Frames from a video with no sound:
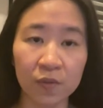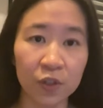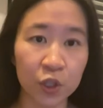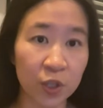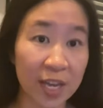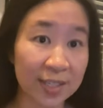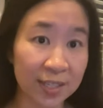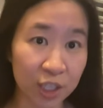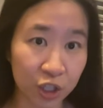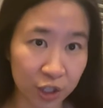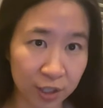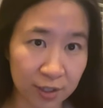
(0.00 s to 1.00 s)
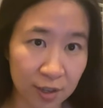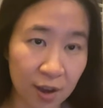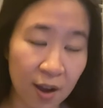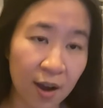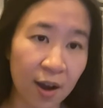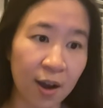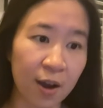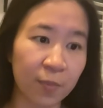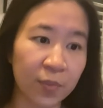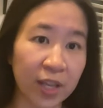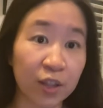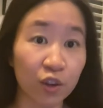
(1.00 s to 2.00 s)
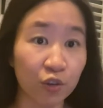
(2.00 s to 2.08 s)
visualization, um, like the